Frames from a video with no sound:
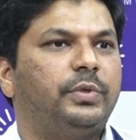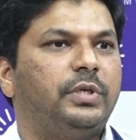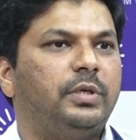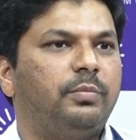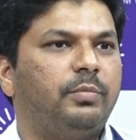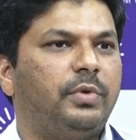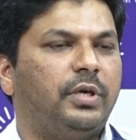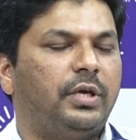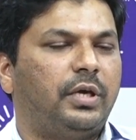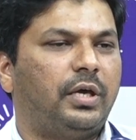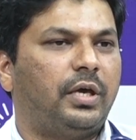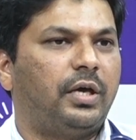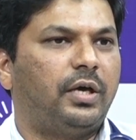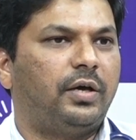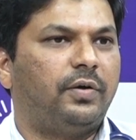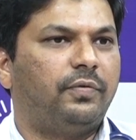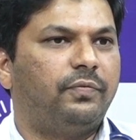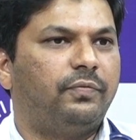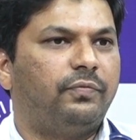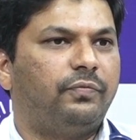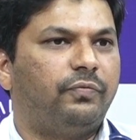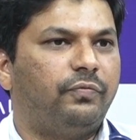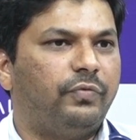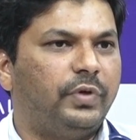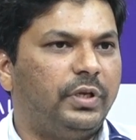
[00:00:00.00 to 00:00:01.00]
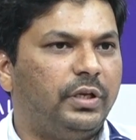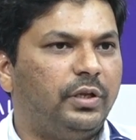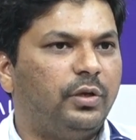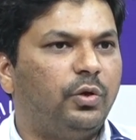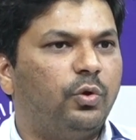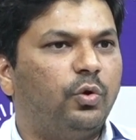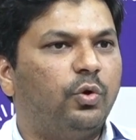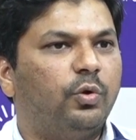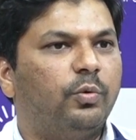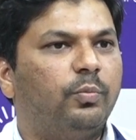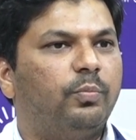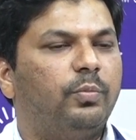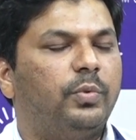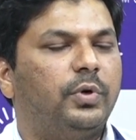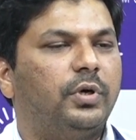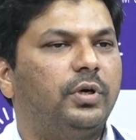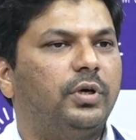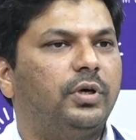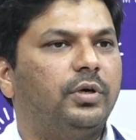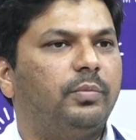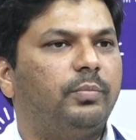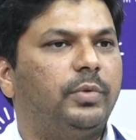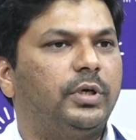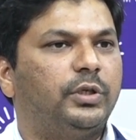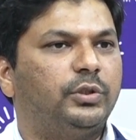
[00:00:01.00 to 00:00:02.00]
he may have very
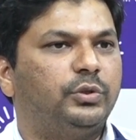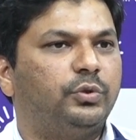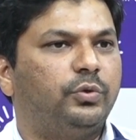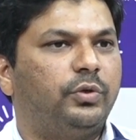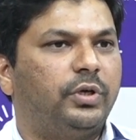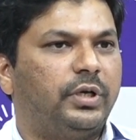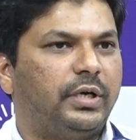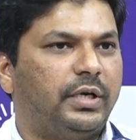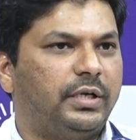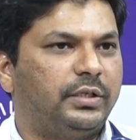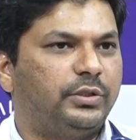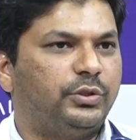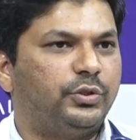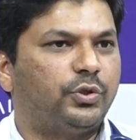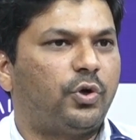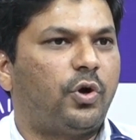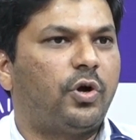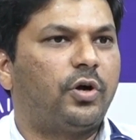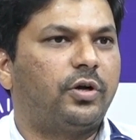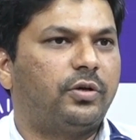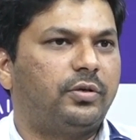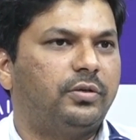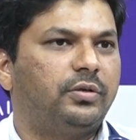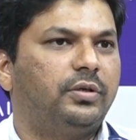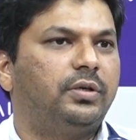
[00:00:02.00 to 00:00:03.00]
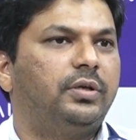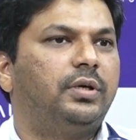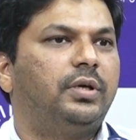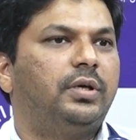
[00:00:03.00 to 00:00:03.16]
low blood sugar and shock,